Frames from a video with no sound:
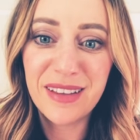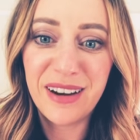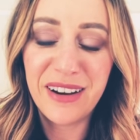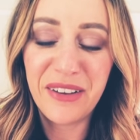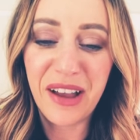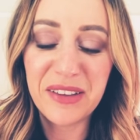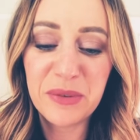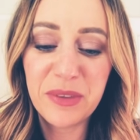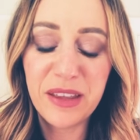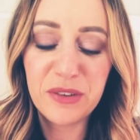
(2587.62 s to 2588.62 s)
All right, you guys.
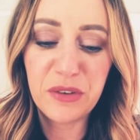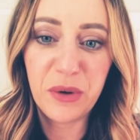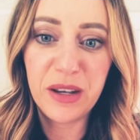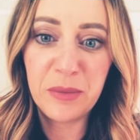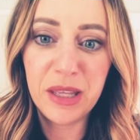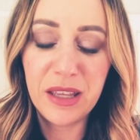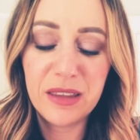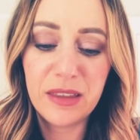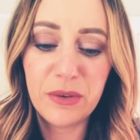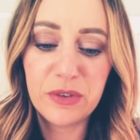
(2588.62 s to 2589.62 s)
Well, thanks for joining me.
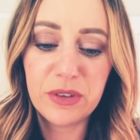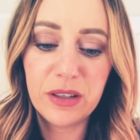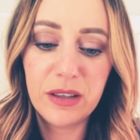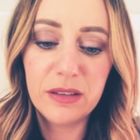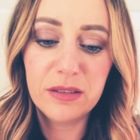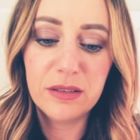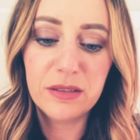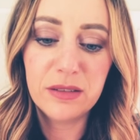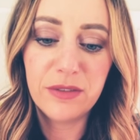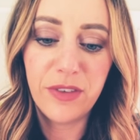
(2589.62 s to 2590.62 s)
That was really
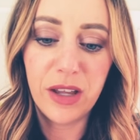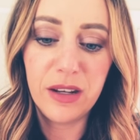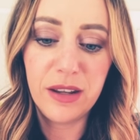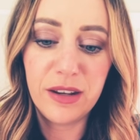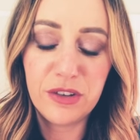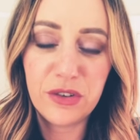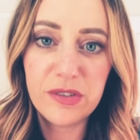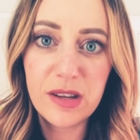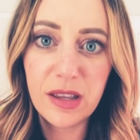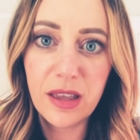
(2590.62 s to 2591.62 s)
fun and
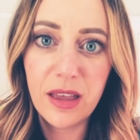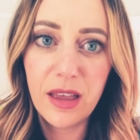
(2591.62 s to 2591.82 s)
interesting.